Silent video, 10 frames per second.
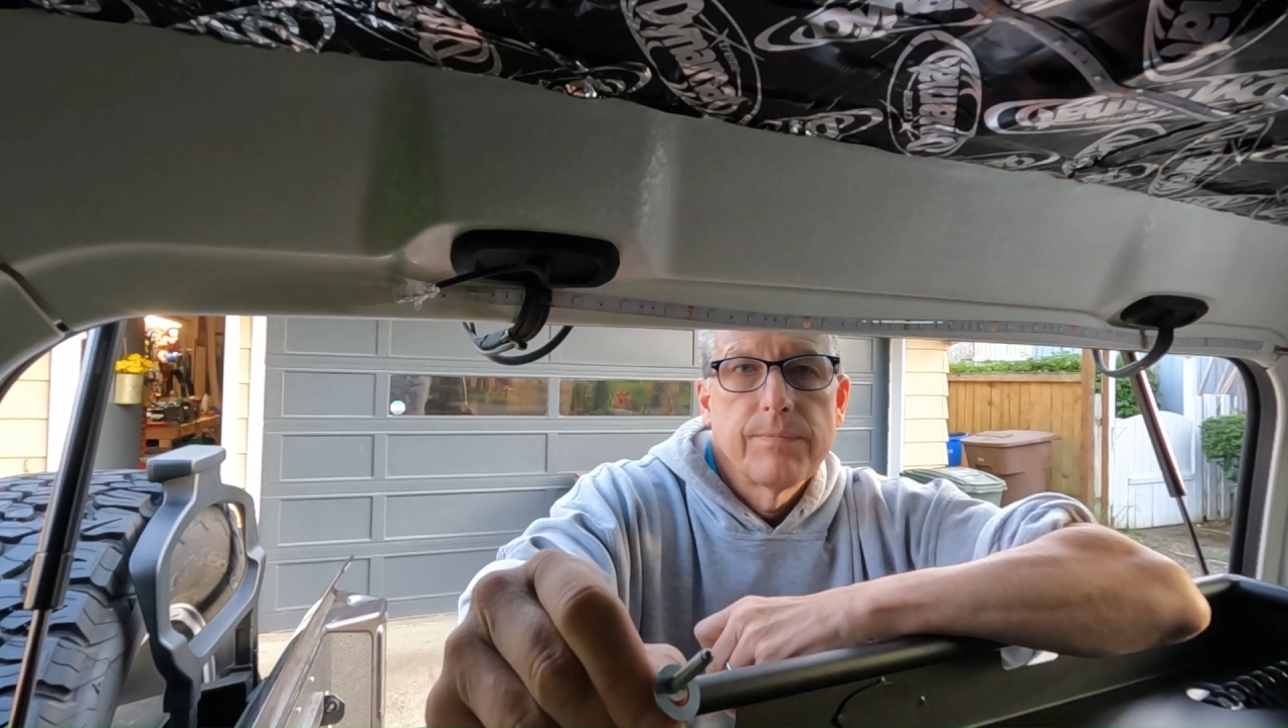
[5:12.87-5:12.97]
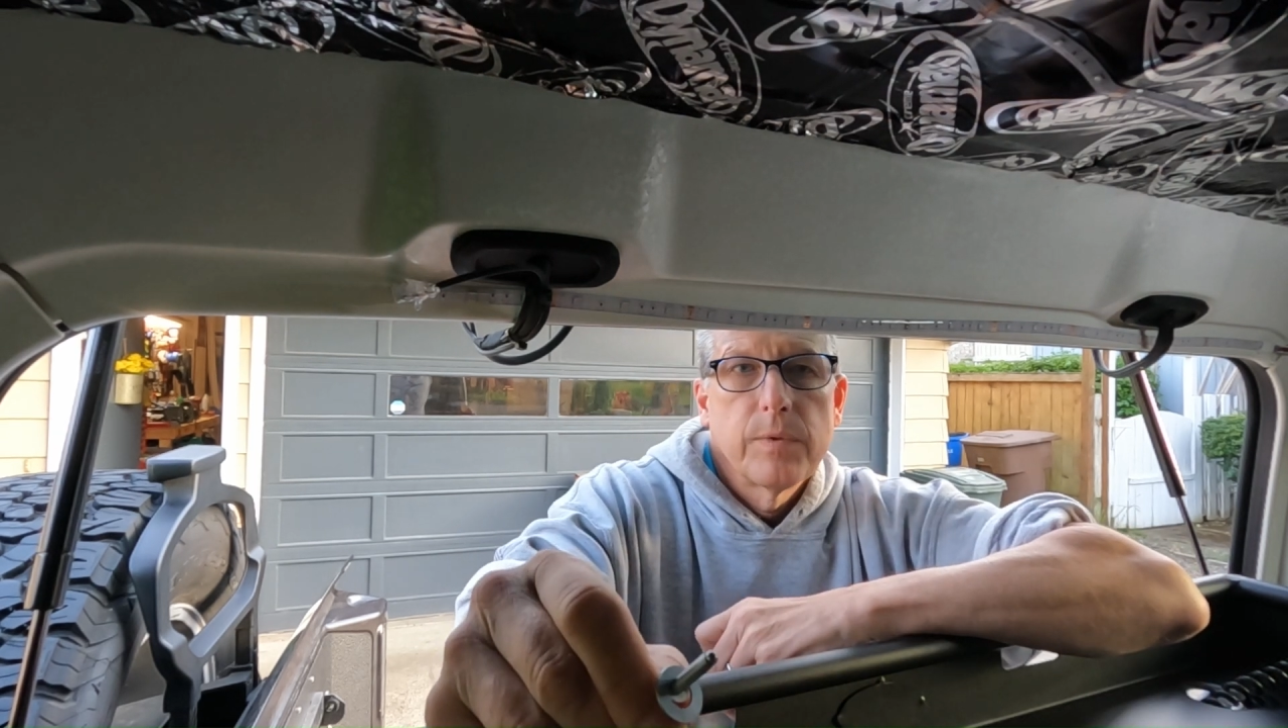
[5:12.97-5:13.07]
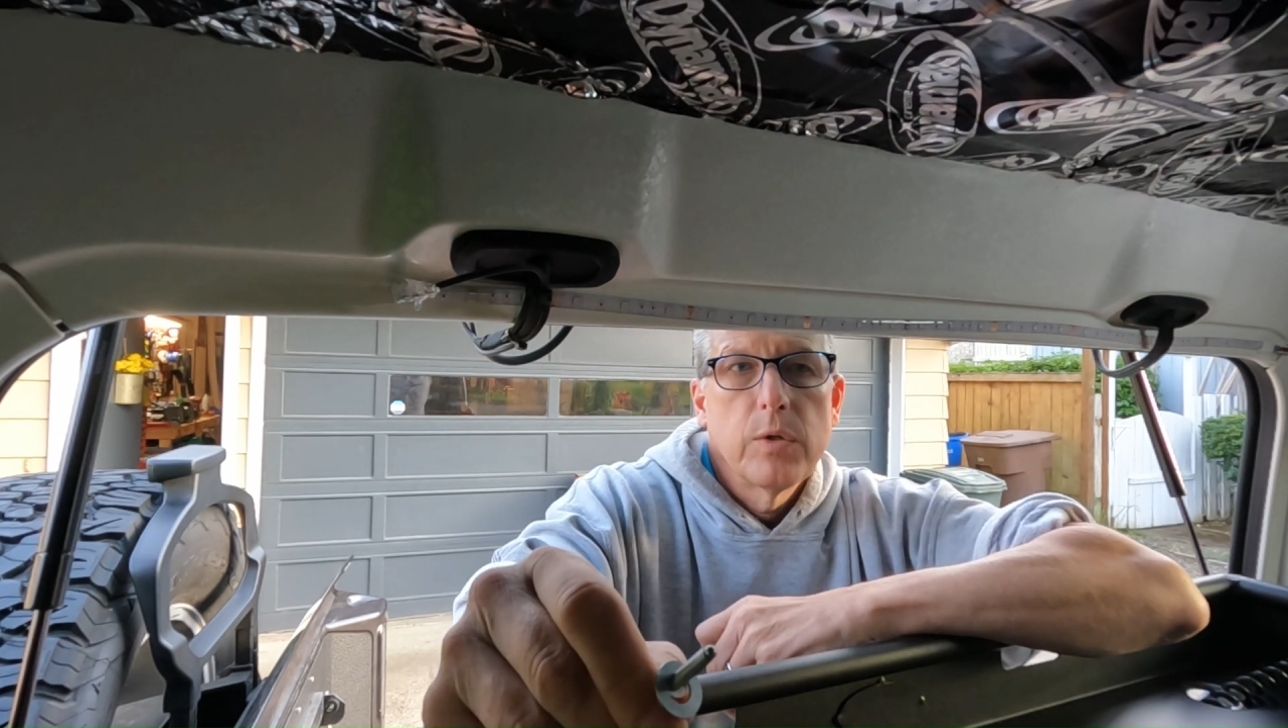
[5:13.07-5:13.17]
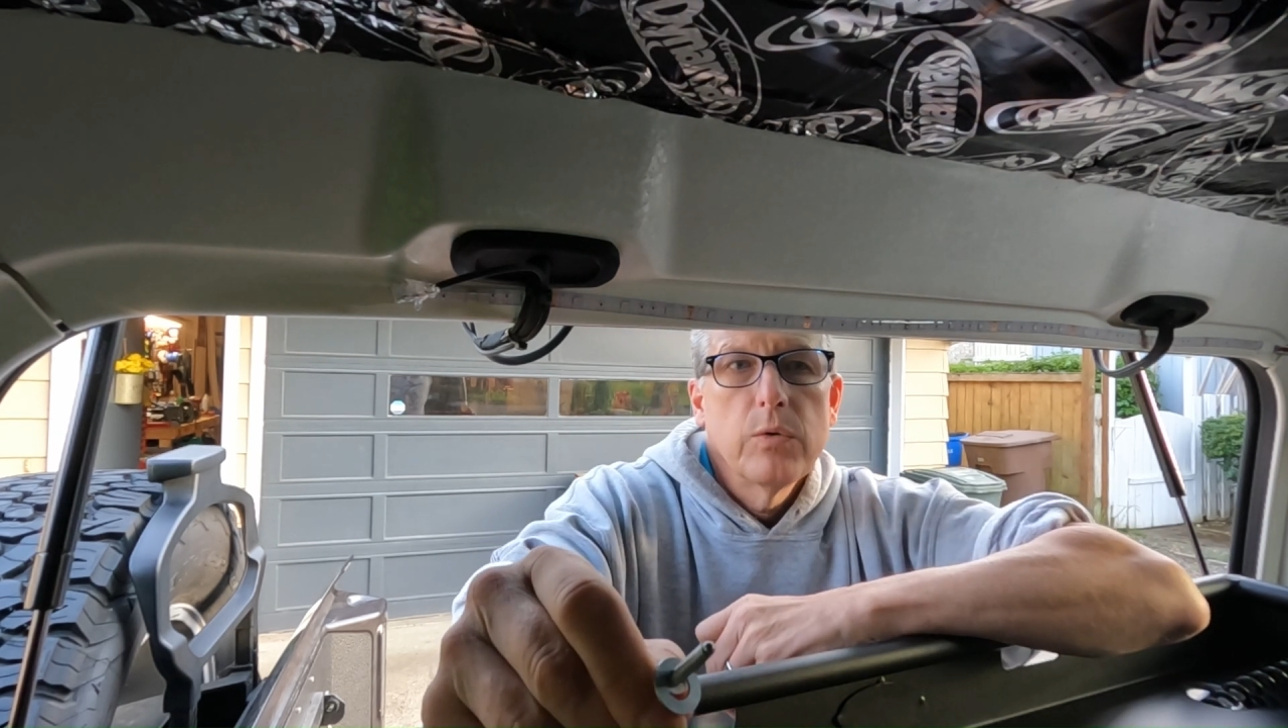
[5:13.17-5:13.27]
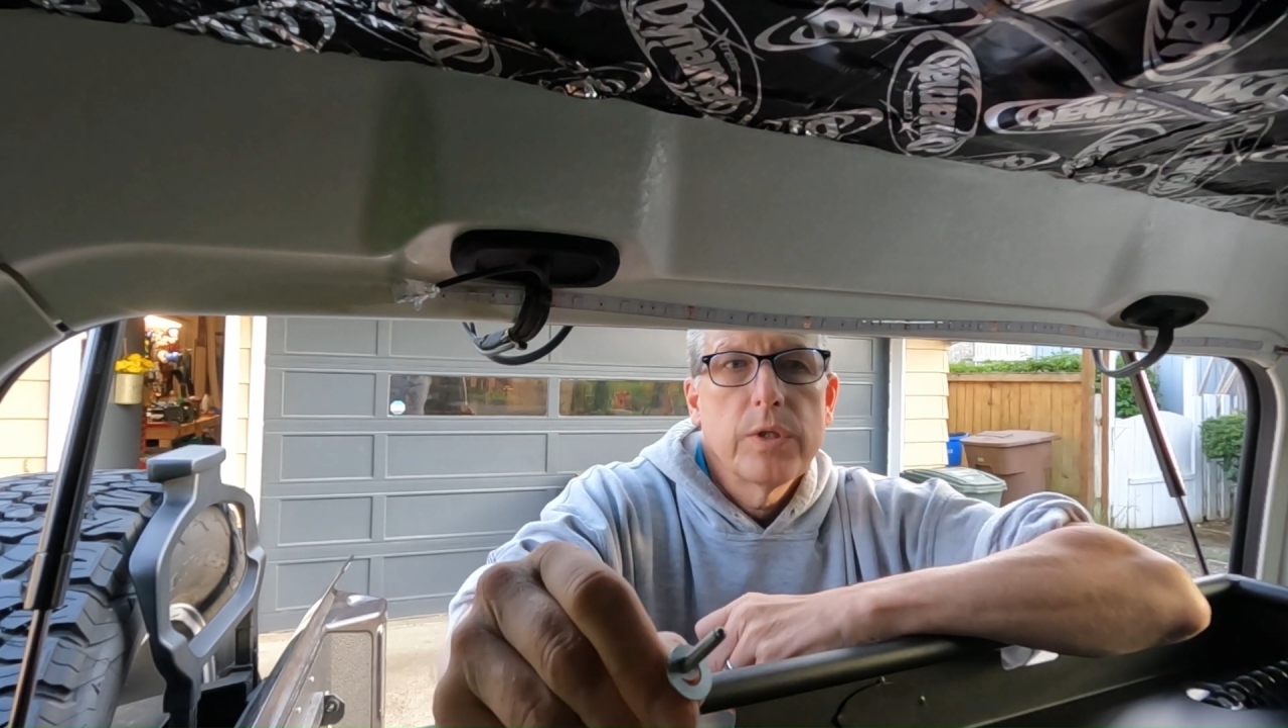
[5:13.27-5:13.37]

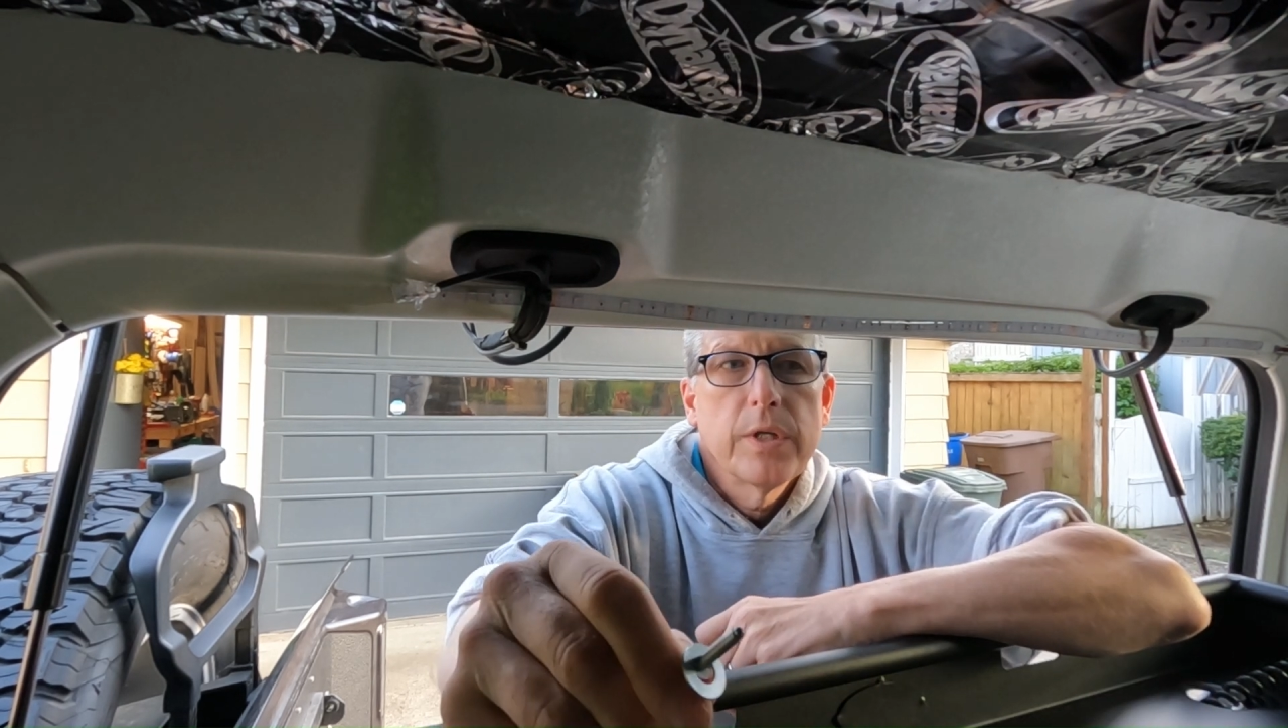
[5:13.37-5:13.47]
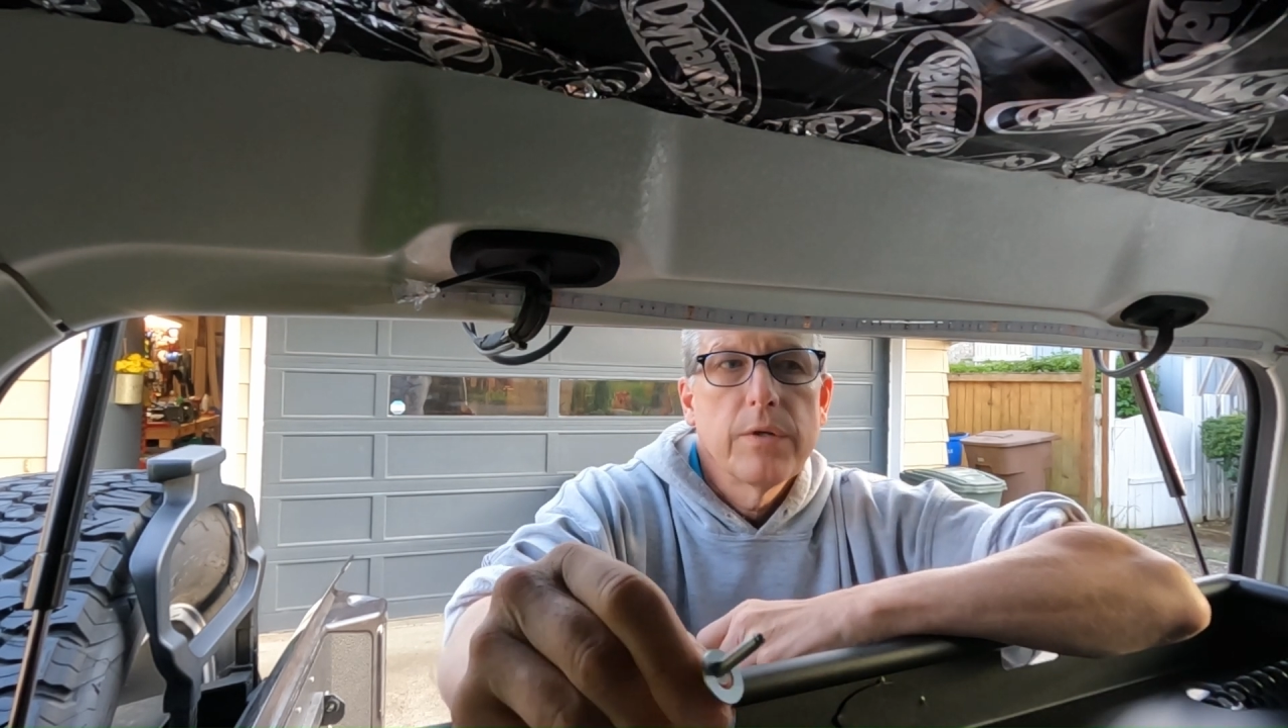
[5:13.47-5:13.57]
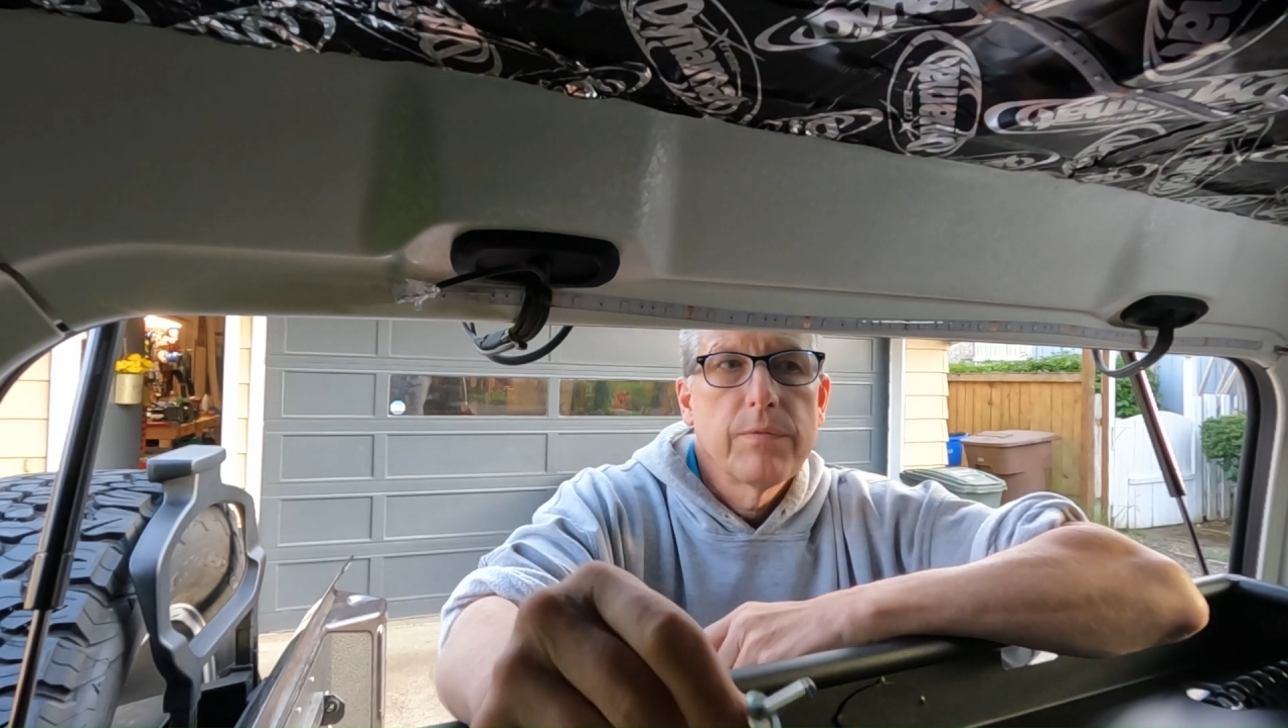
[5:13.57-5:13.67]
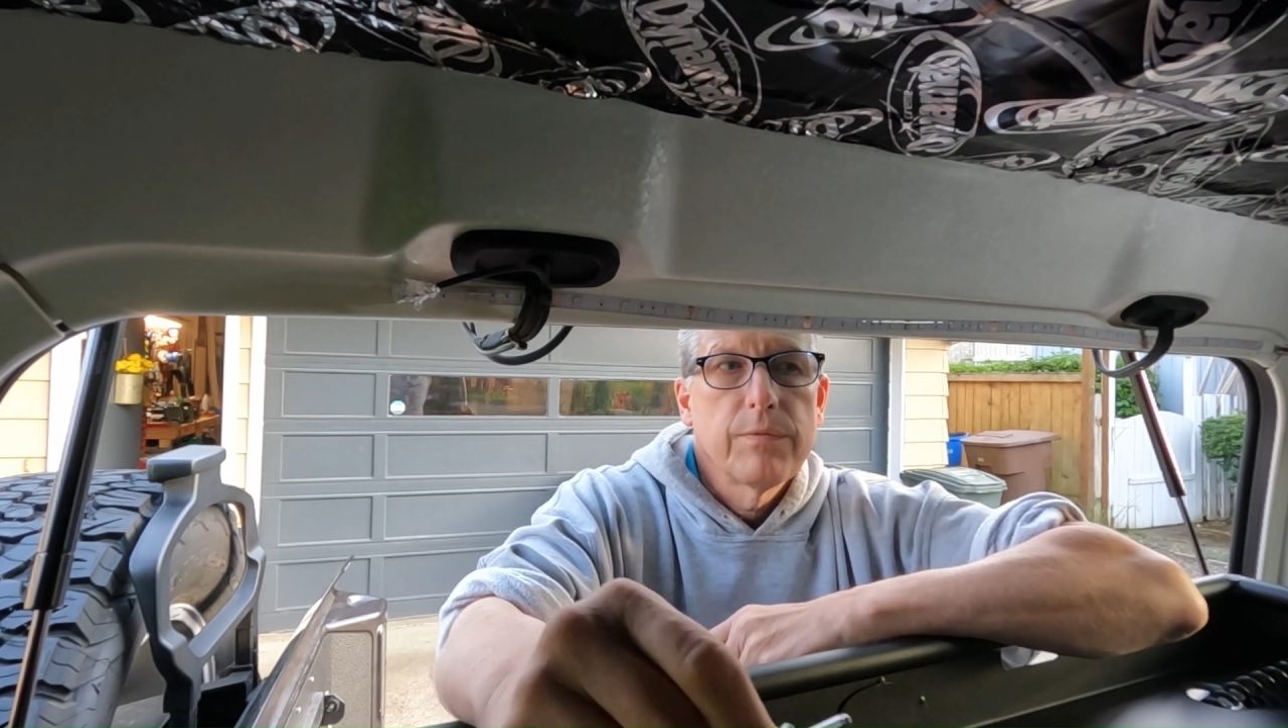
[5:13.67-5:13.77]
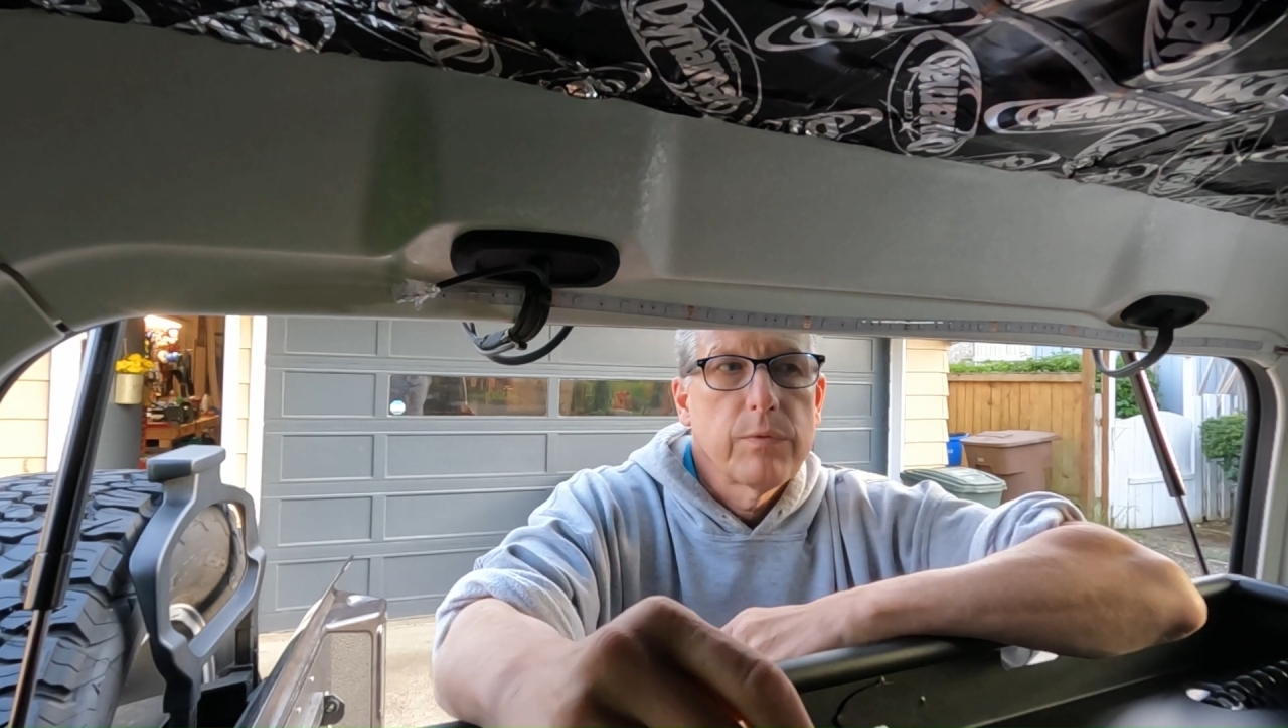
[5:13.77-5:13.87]
goose gear